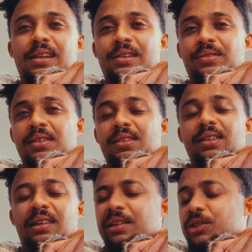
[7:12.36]
if there's any
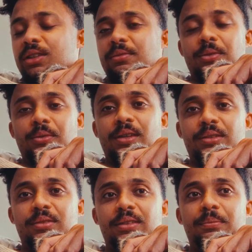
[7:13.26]
colour shifts or
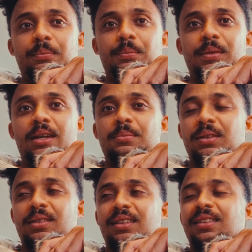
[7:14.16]
anything.
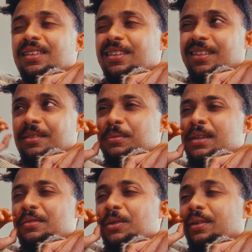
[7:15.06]
So I'm
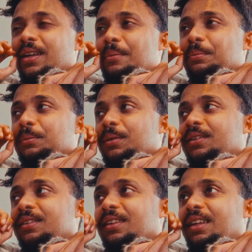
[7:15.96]
never quite happy when
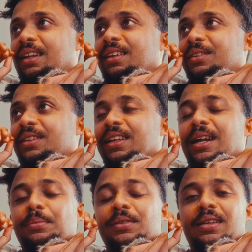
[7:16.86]
you get
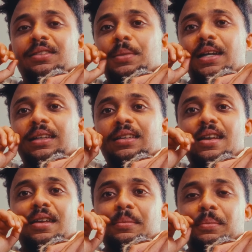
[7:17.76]
lab scans back,
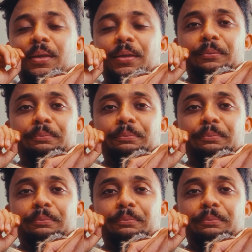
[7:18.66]
but